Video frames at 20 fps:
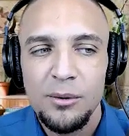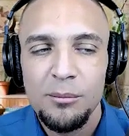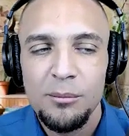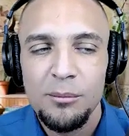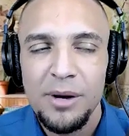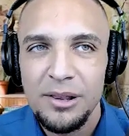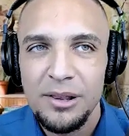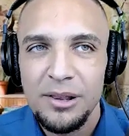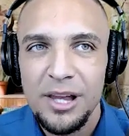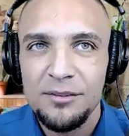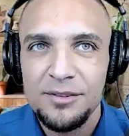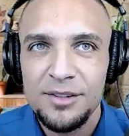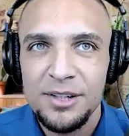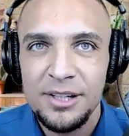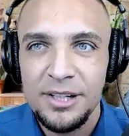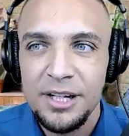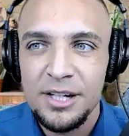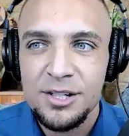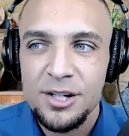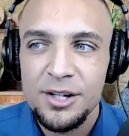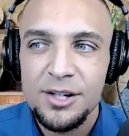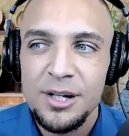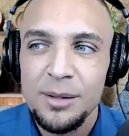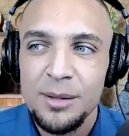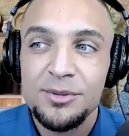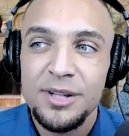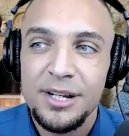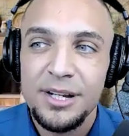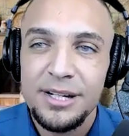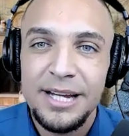my life did get
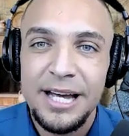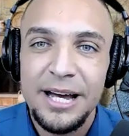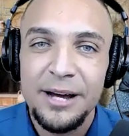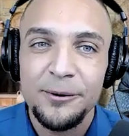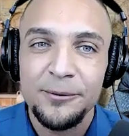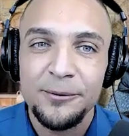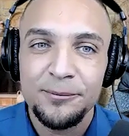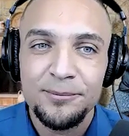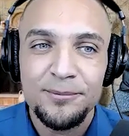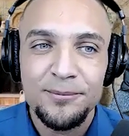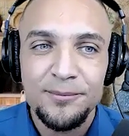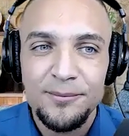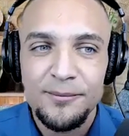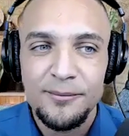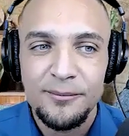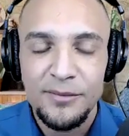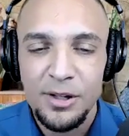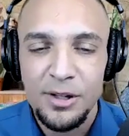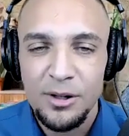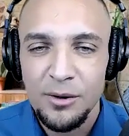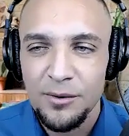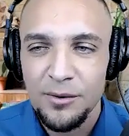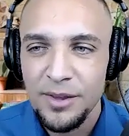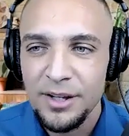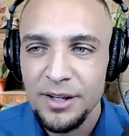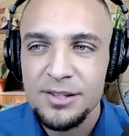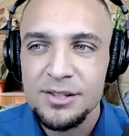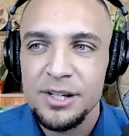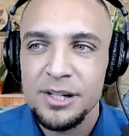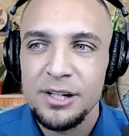turned upside down.
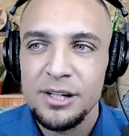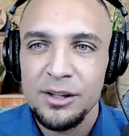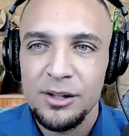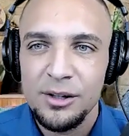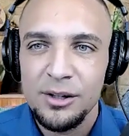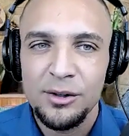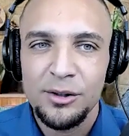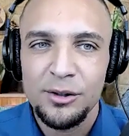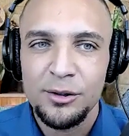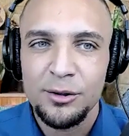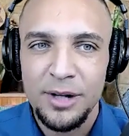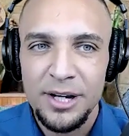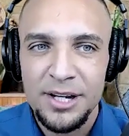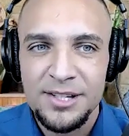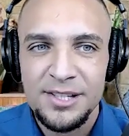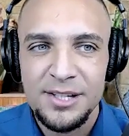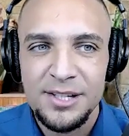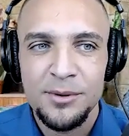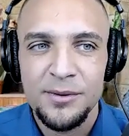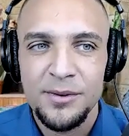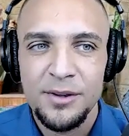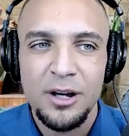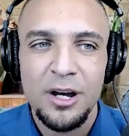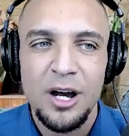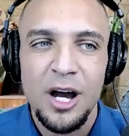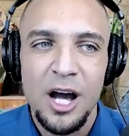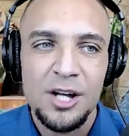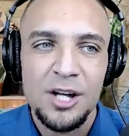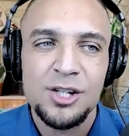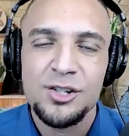Things got a little crazy when the
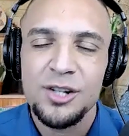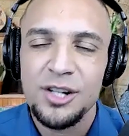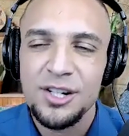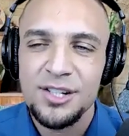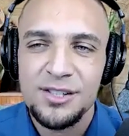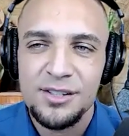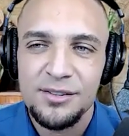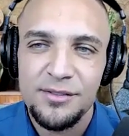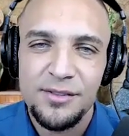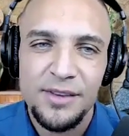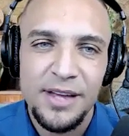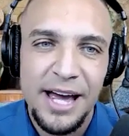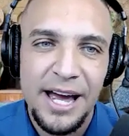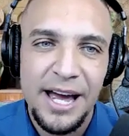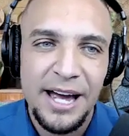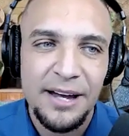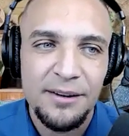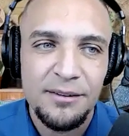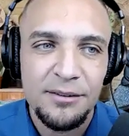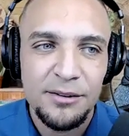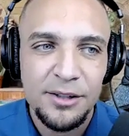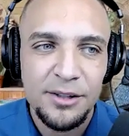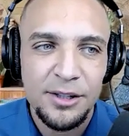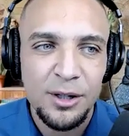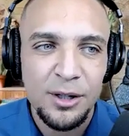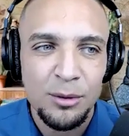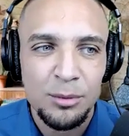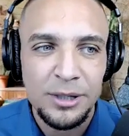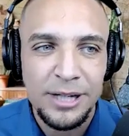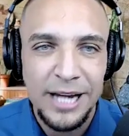constructs of that,
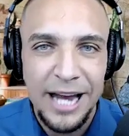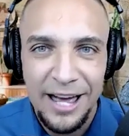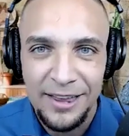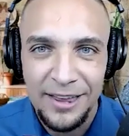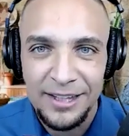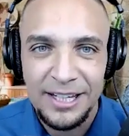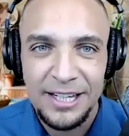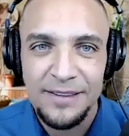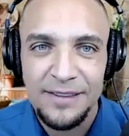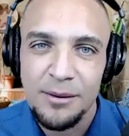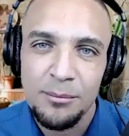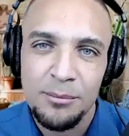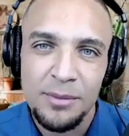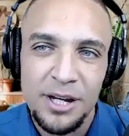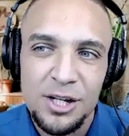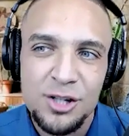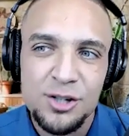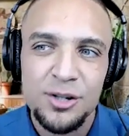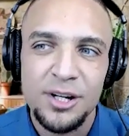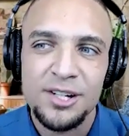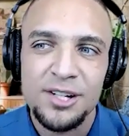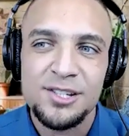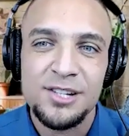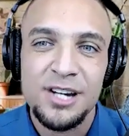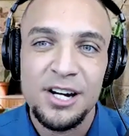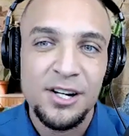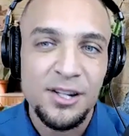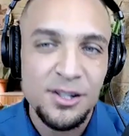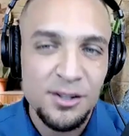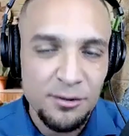reality in the matrix
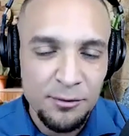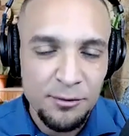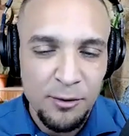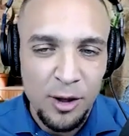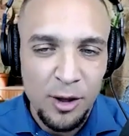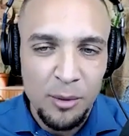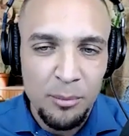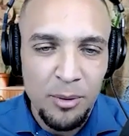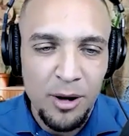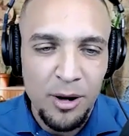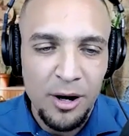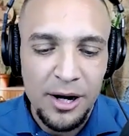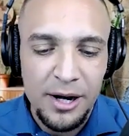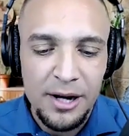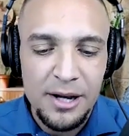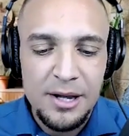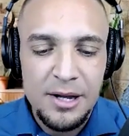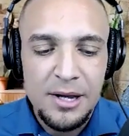started to fall apart.